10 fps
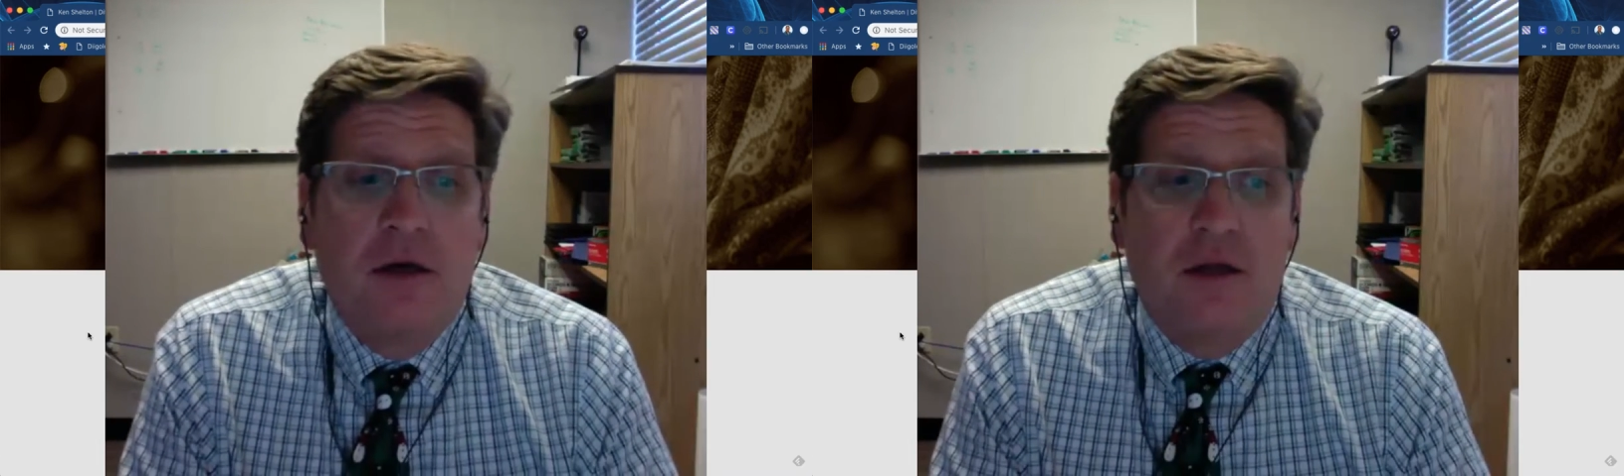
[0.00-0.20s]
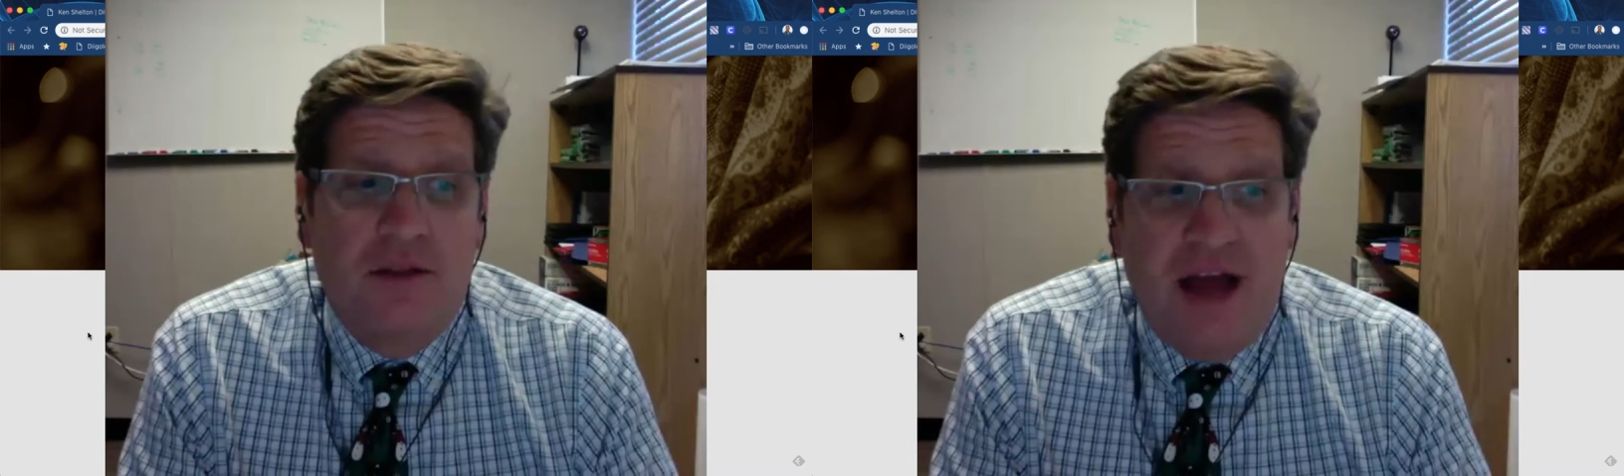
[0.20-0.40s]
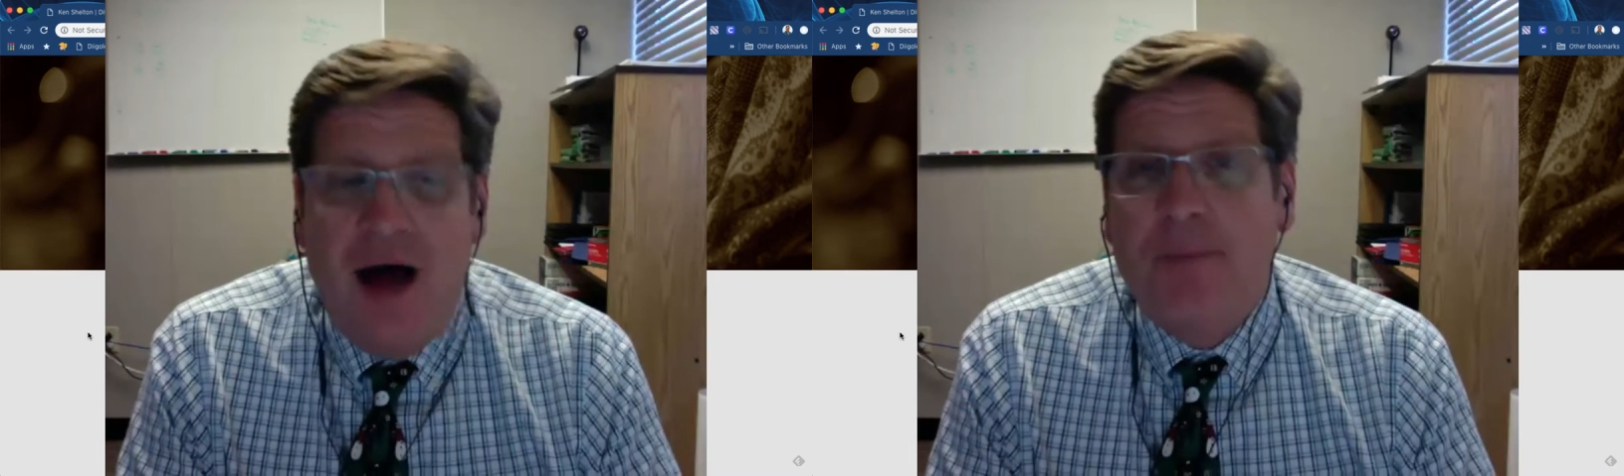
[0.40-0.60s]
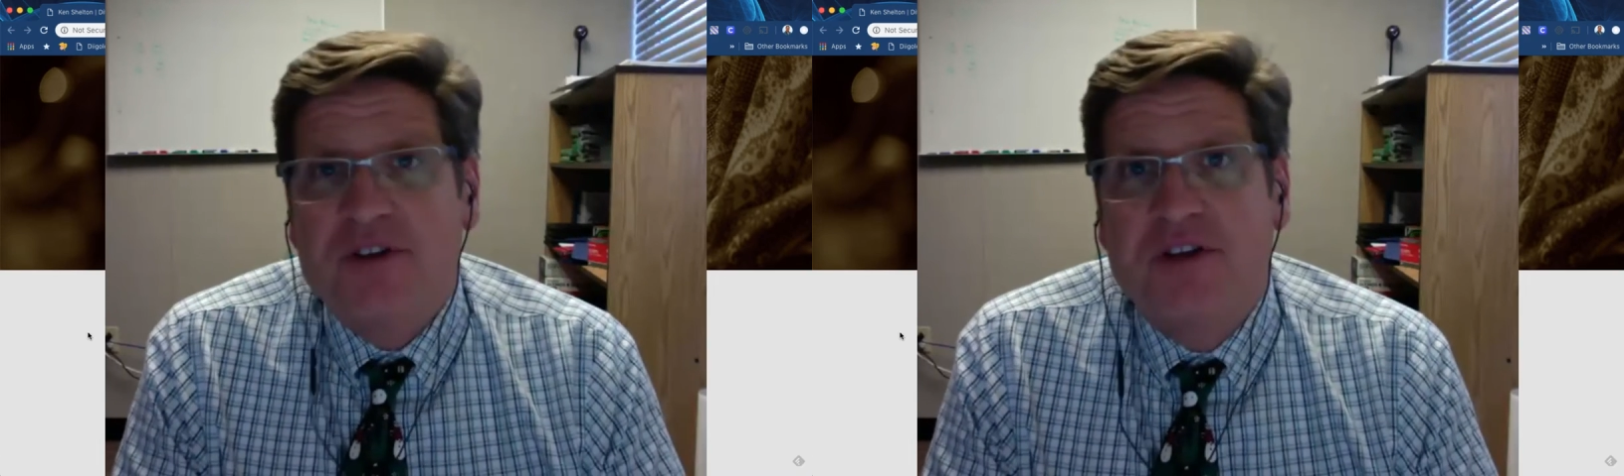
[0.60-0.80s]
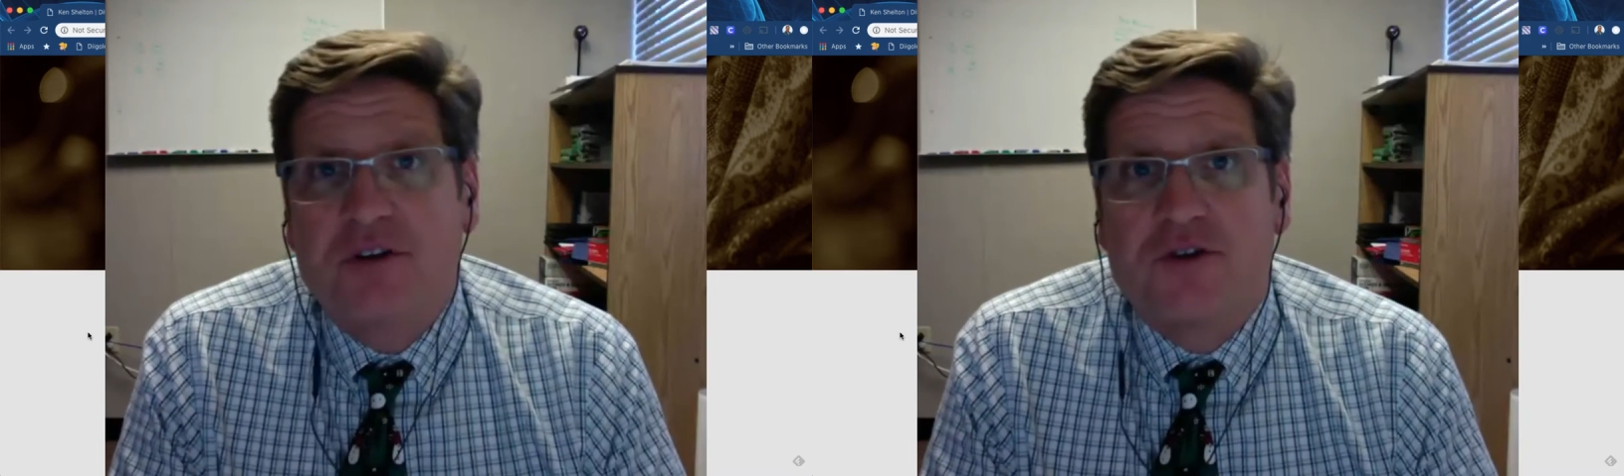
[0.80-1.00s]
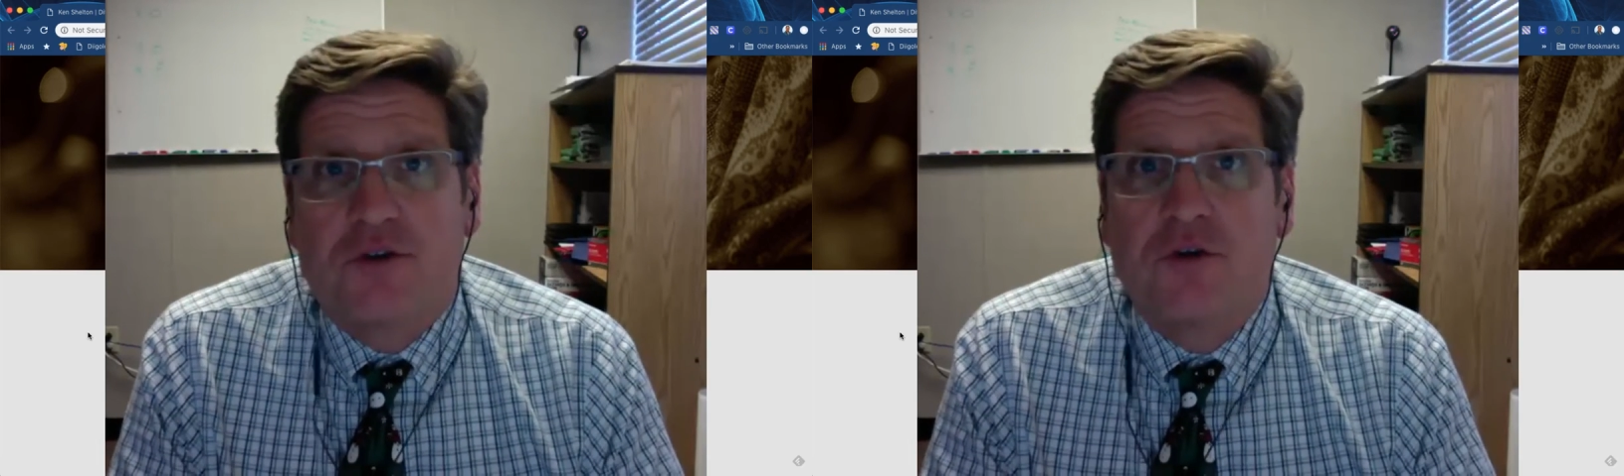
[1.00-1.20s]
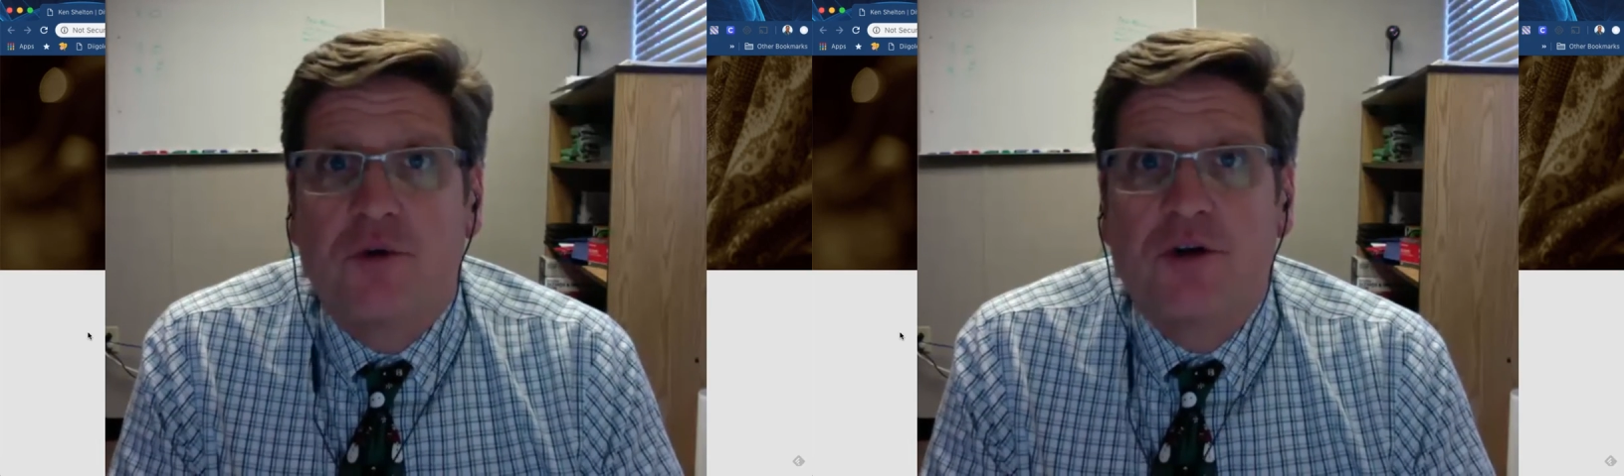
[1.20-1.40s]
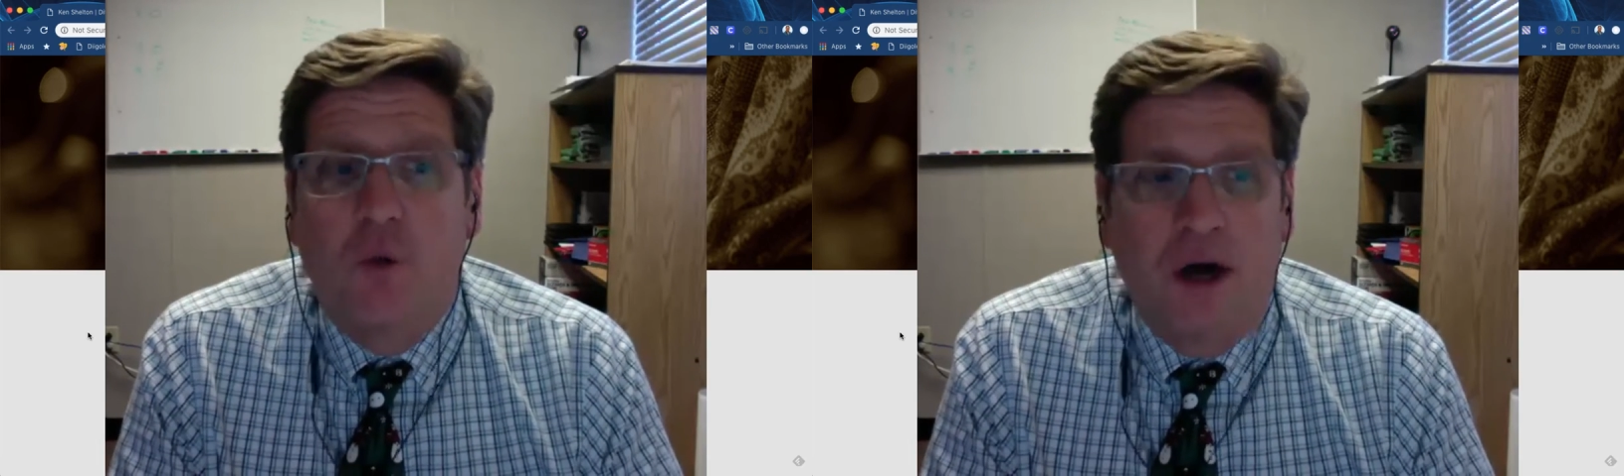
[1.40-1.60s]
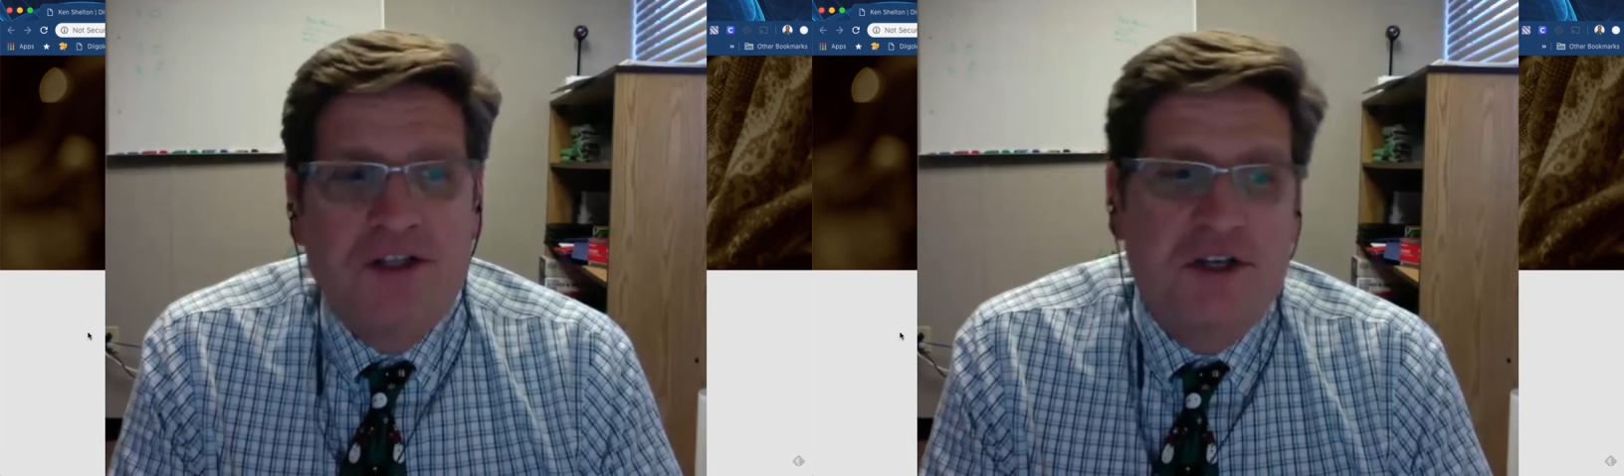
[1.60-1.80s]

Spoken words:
The opposite is true when you're watching